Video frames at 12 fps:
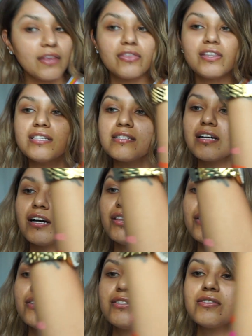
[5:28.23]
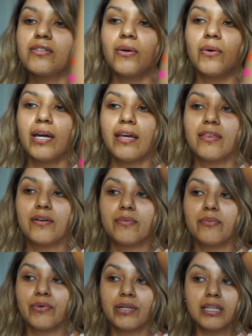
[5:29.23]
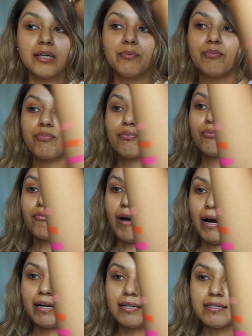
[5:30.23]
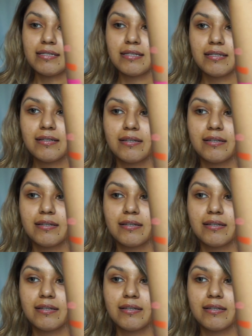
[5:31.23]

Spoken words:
These colors, okay, they're really bright.